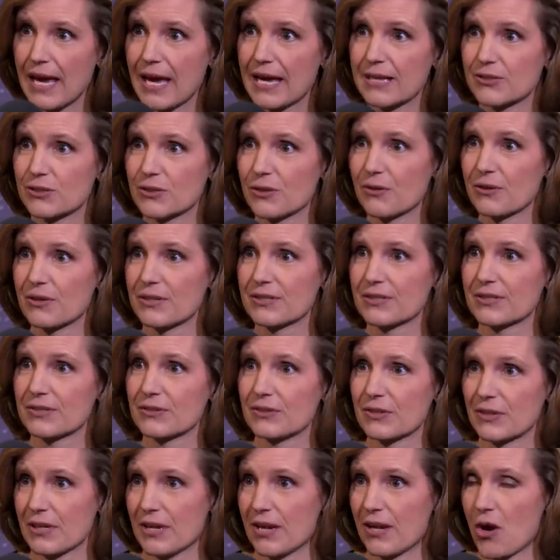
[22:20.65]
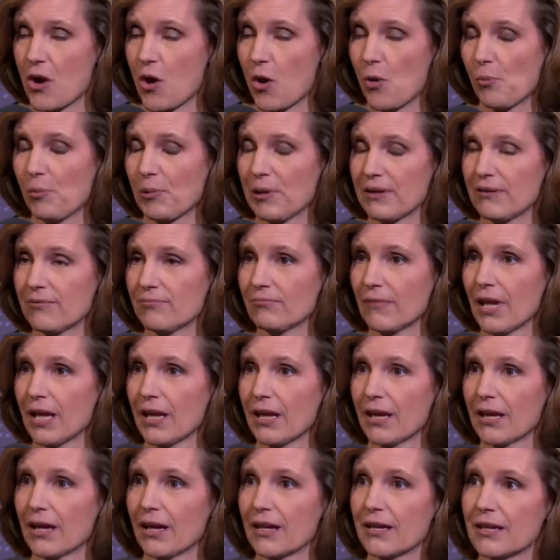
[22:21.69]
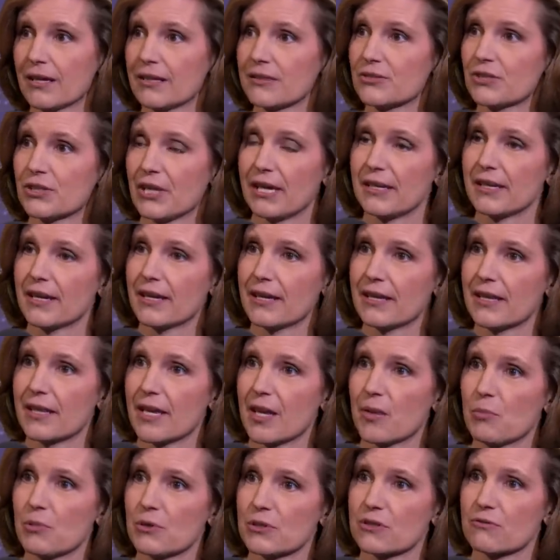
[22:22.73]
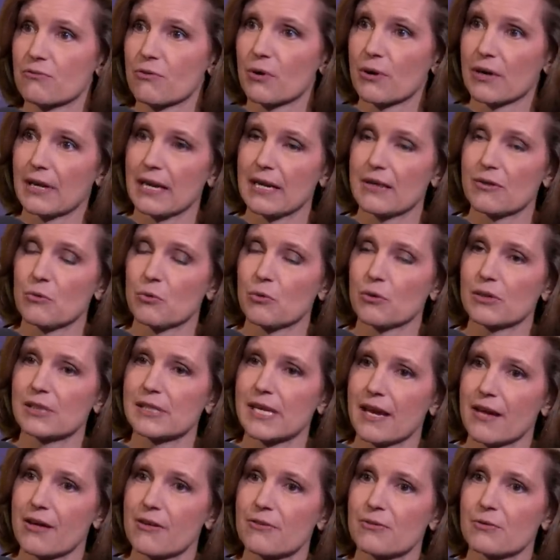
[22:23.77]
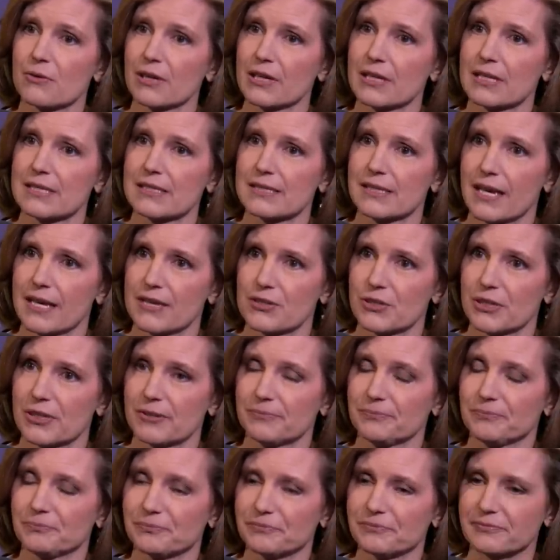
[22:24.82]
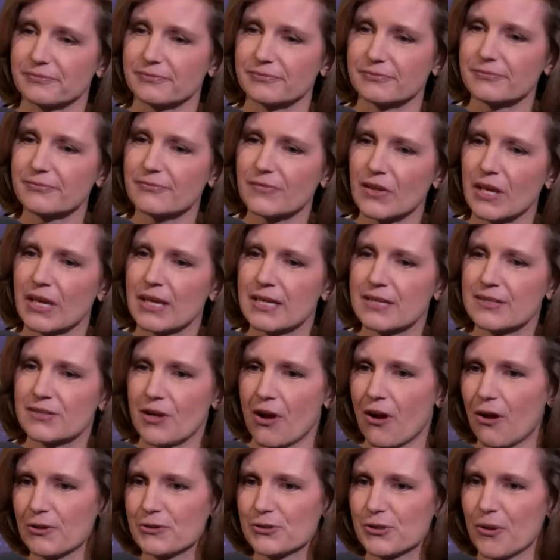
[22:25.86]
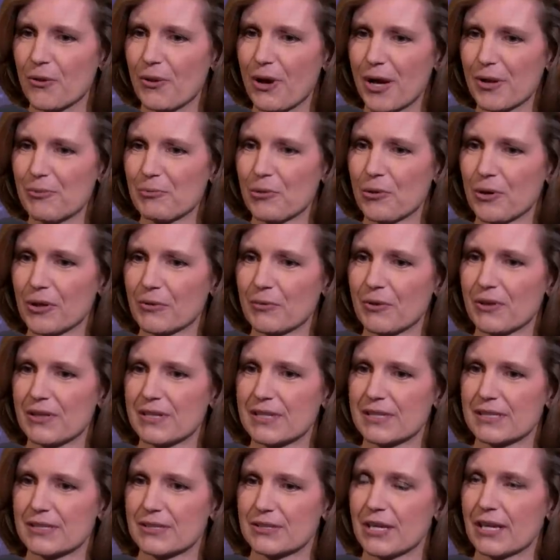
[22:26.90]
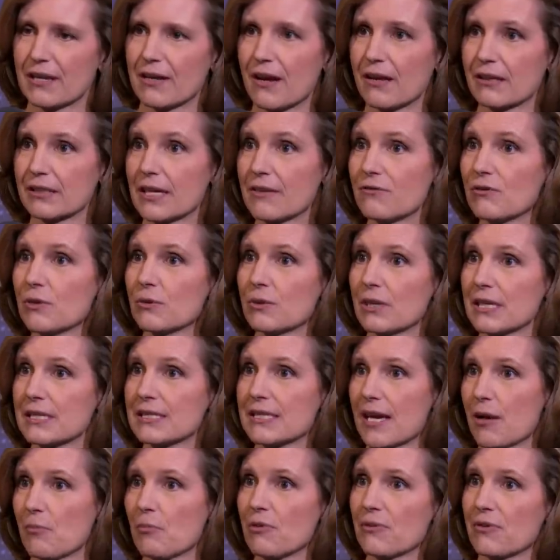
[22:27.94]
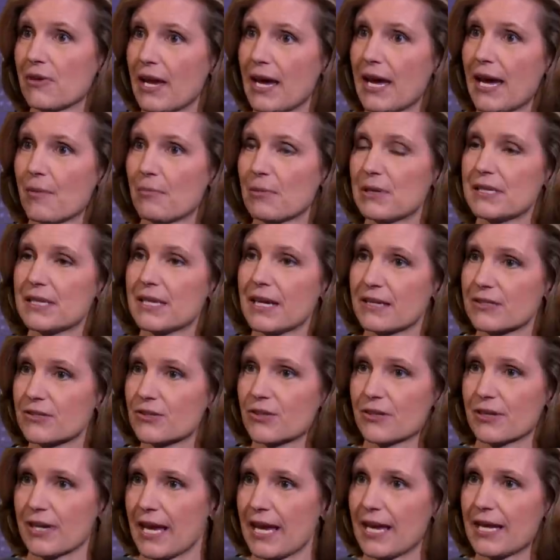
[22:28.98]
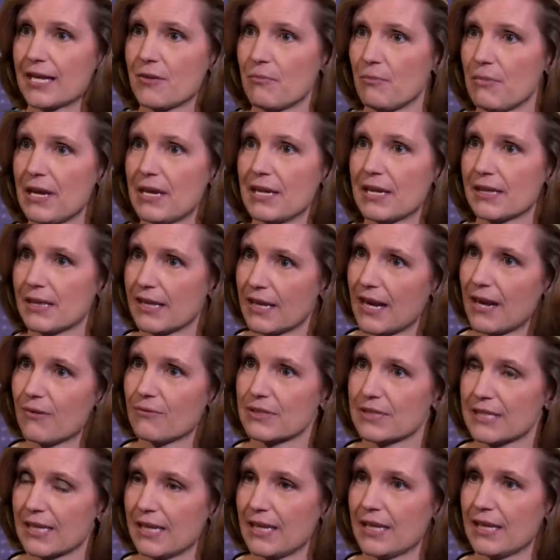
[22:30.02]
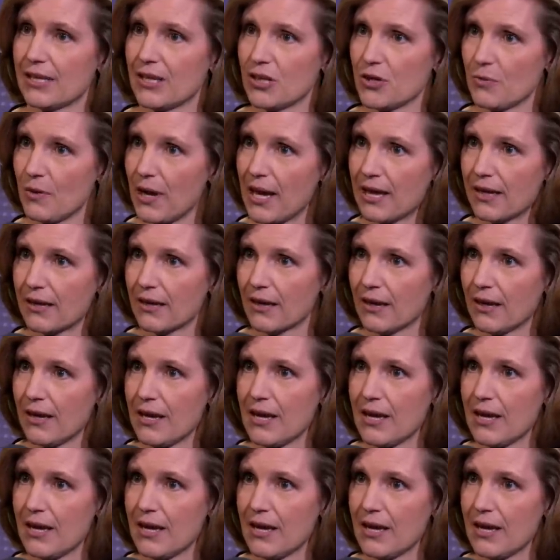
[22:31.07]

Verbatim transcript: And so this is an open agenda that they push forward. The World Health Organization is also on board with this agenda. I'll give you an example that happened yesterday in a meeting that I was in at the UN.